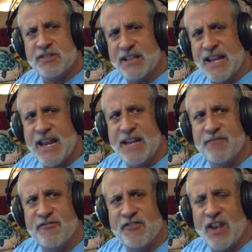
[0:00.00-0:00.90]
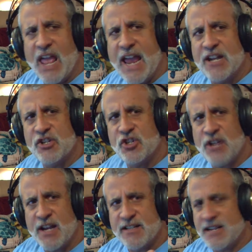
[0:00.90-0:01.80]
delayed flange
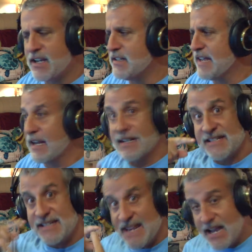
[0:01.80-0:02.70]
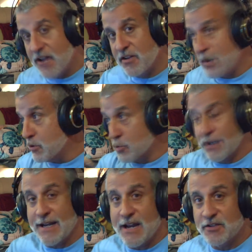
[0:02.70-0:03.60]
kind of psychedelic sound that was
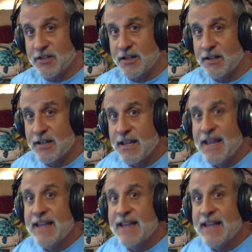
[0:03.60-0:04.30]
ringing out there,